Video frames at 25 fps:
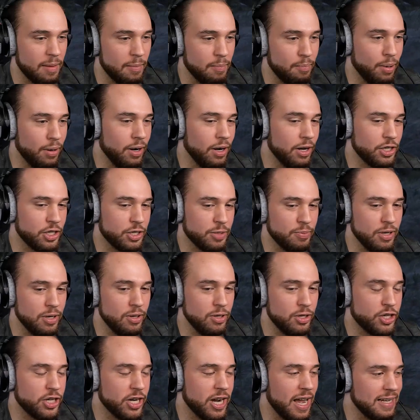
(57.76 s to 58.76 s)
Butch,
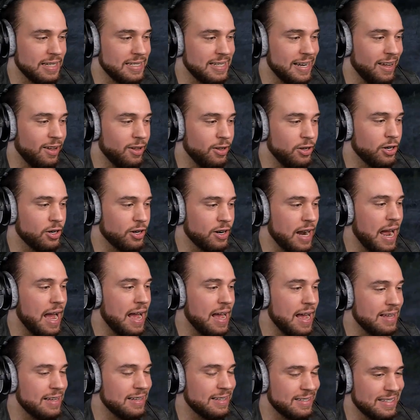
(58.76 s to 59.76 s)
Moonshine, tell your
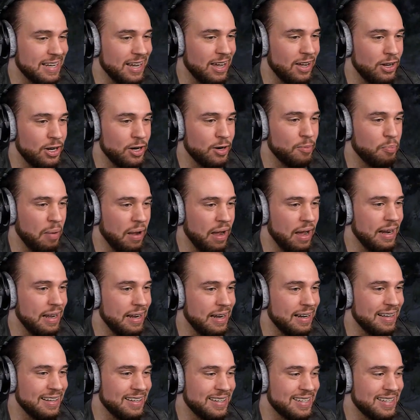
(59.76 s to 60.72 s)
buddy to